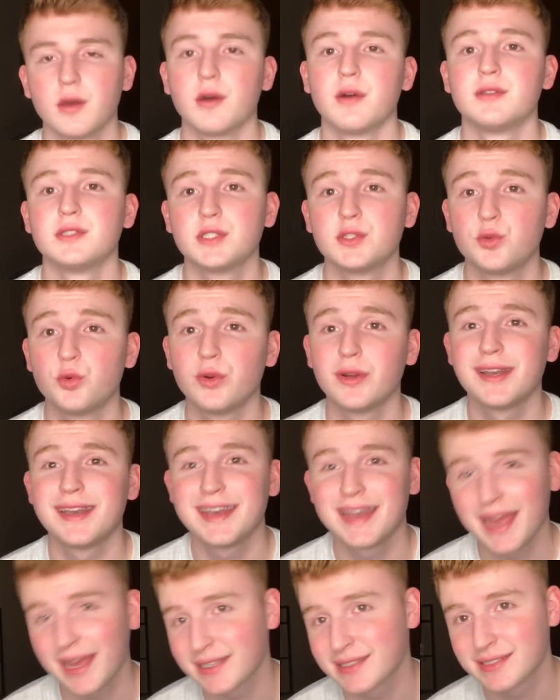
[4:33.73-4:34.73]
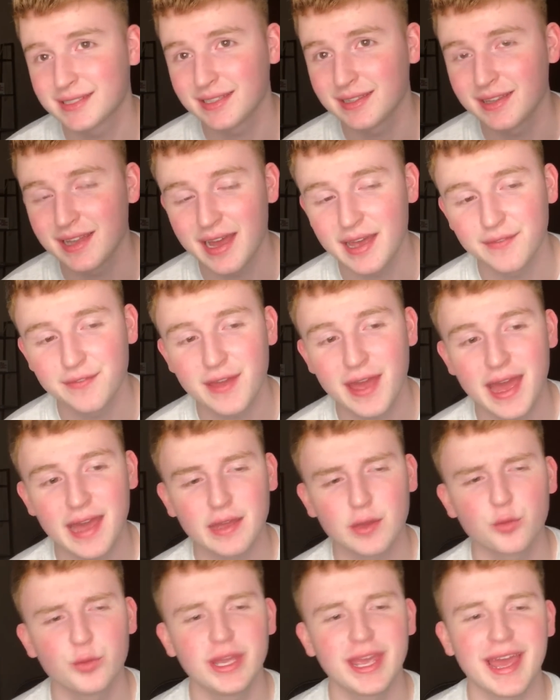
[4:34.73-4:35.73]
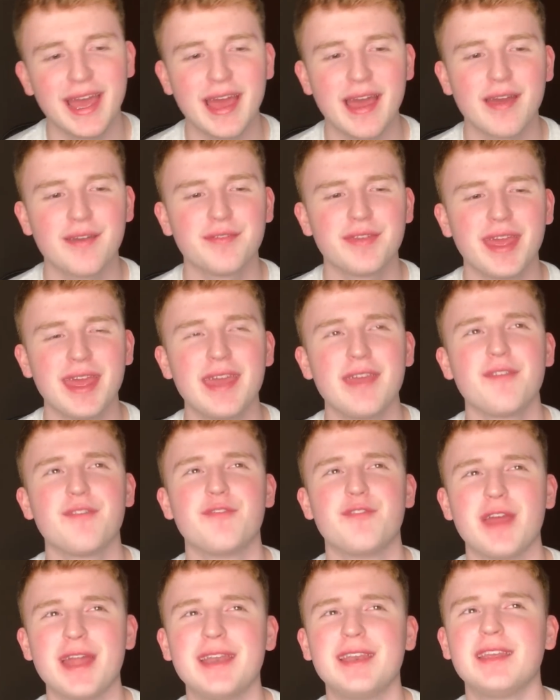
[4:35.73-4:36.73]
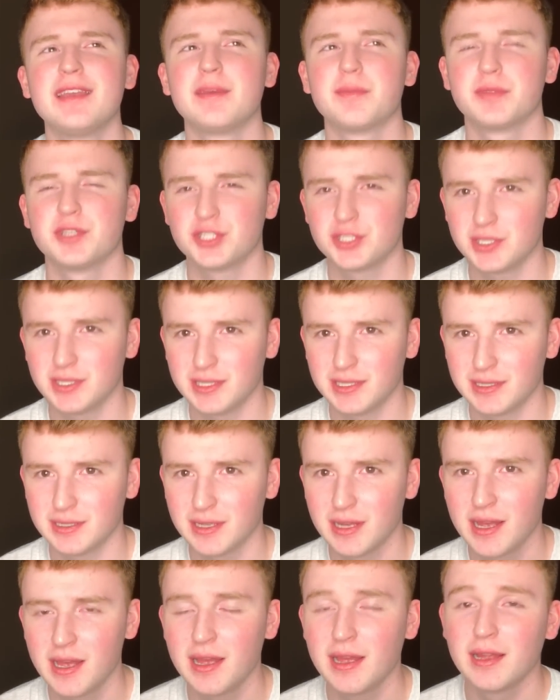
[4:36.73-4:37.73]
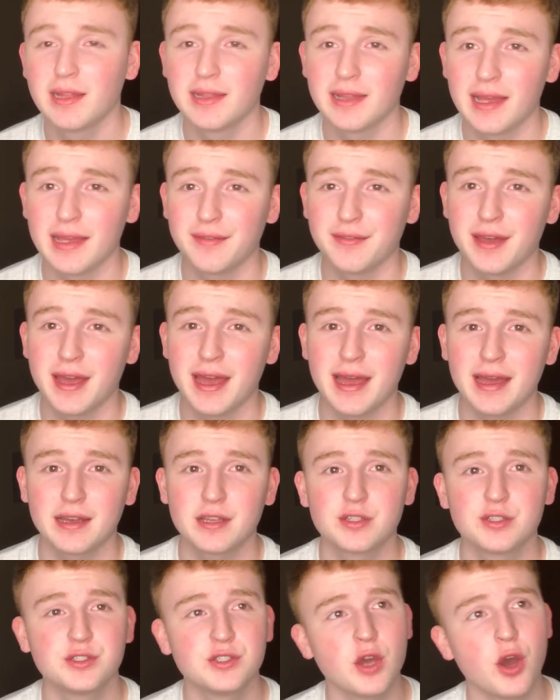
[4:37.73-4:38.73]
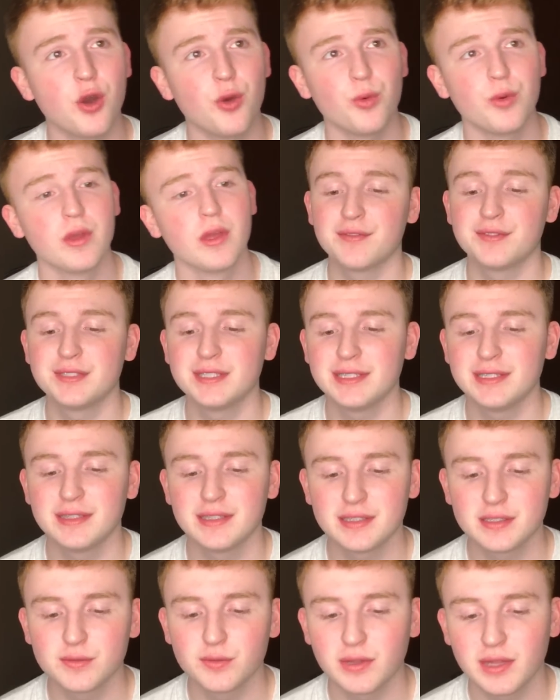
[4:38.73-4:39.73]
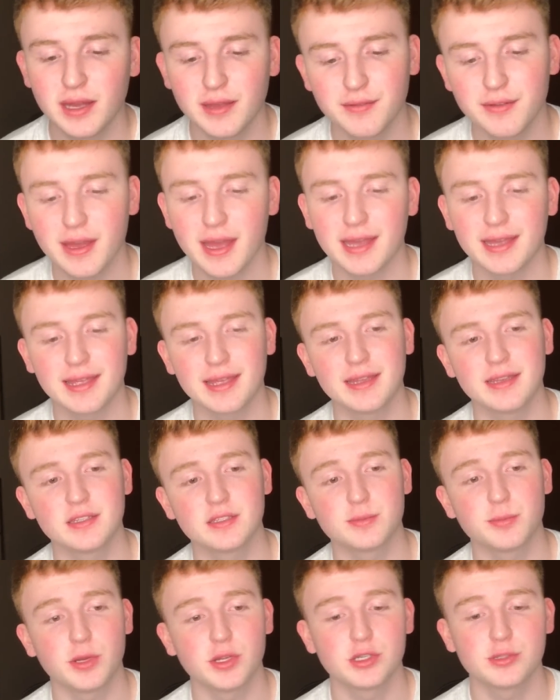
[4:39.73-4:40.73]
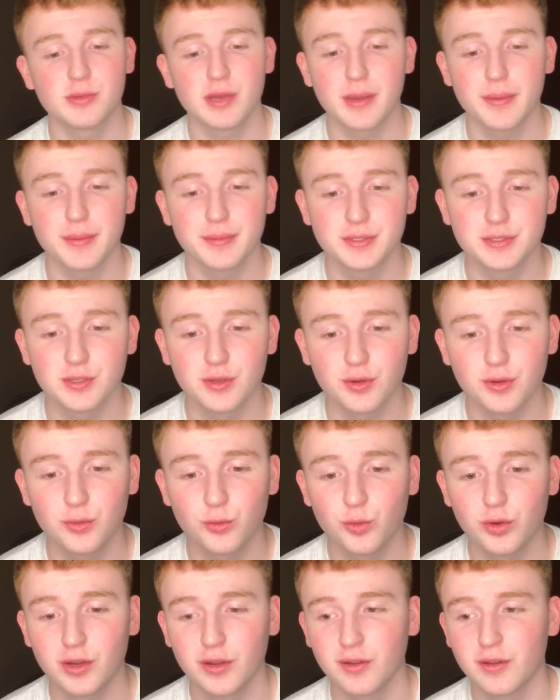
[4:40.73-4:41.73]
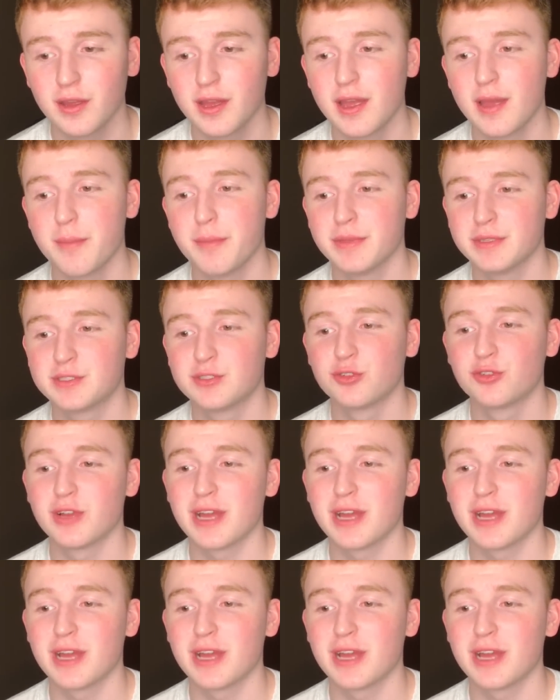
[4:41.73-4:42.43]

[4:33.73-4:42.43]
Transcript: On to our next life hack, we have a vending machine life hack. So I've seen this life hack in a SpongeBob episode where Mr.